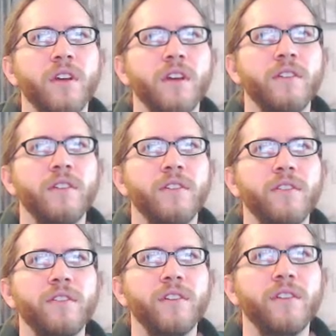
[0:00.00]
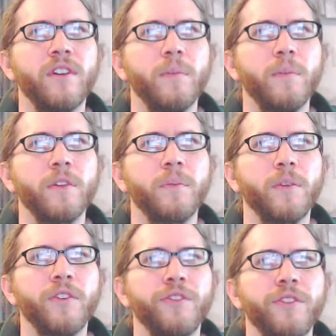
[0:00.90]
Is this just a Tumblr
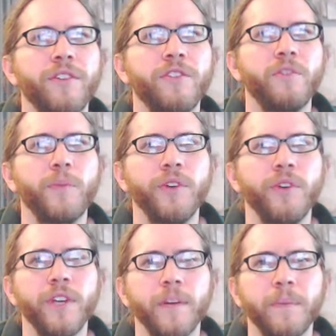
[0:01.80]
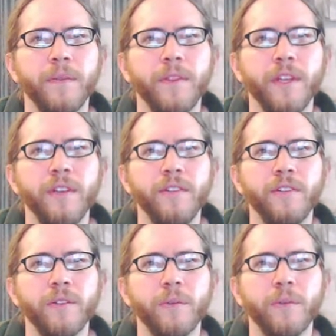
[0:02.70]
person is putting up things,
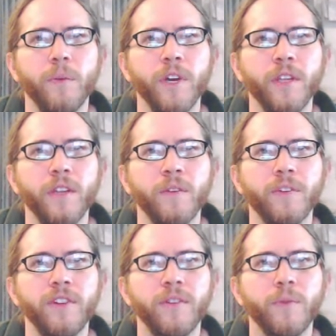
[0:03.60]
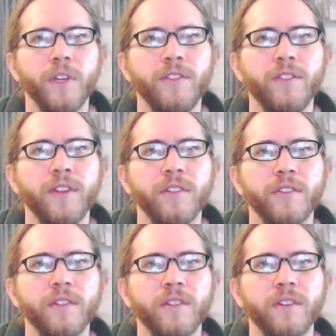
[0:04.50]
or what? What is this?
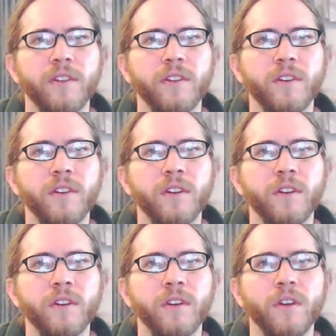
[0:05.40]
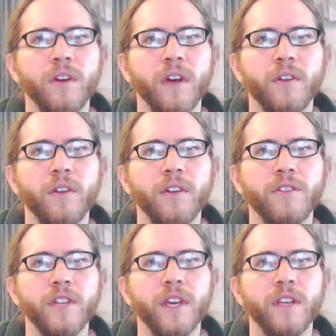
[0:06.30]
I don't
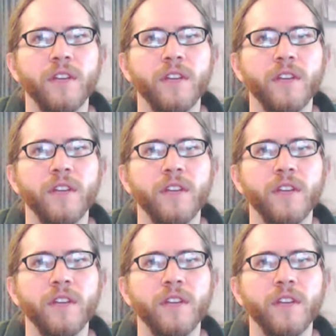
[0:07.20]
understand.